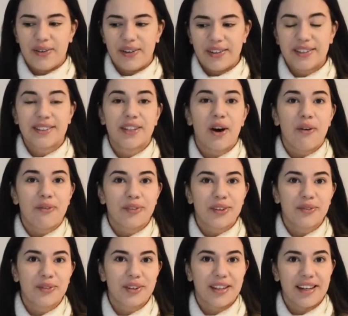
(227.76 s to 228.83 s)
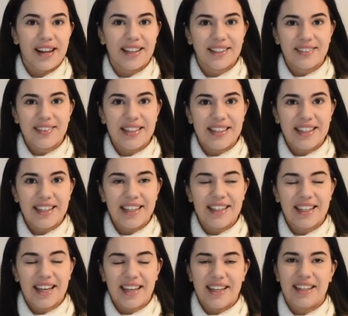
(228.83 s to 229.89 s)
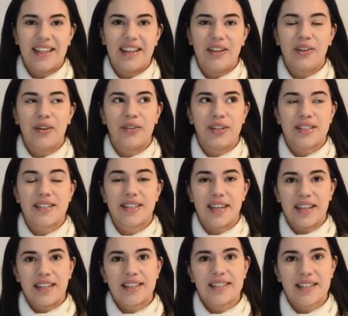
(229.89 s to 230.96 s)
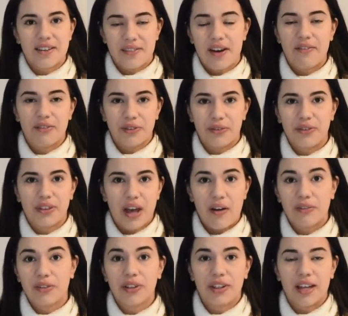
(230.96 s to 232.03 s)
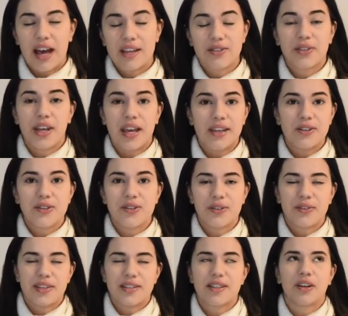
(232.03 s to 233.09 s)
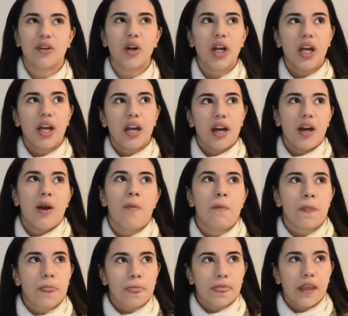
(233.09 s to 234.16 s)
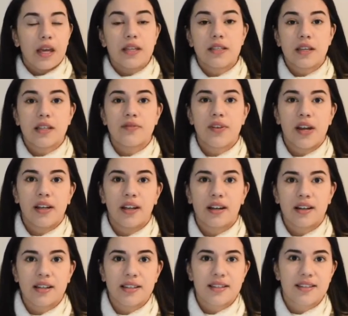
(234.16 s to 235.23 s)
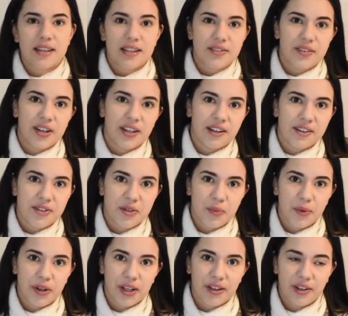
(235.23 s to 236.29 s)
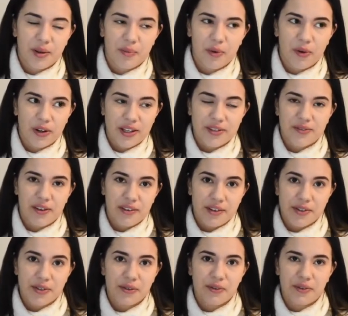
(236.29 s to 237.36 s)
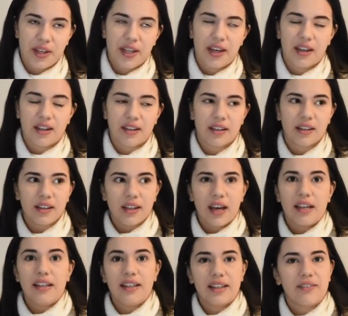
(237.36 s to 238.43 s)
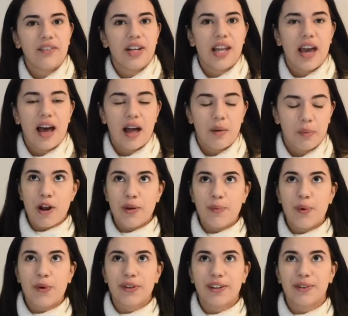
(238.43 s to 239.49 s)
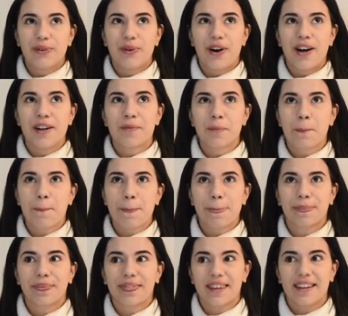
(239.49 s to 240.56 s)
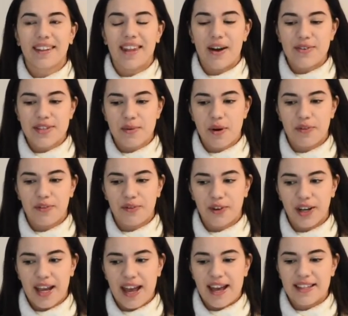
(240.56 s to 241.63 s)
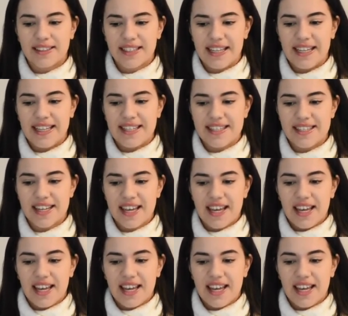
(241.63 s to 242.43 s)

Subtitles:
soft for the next feeding. They, the skin and stuff has to get used to it. So, It's very nice. It's very nice to put the cream on. It's very soothing, and it can really help. One important one that I was about to forget is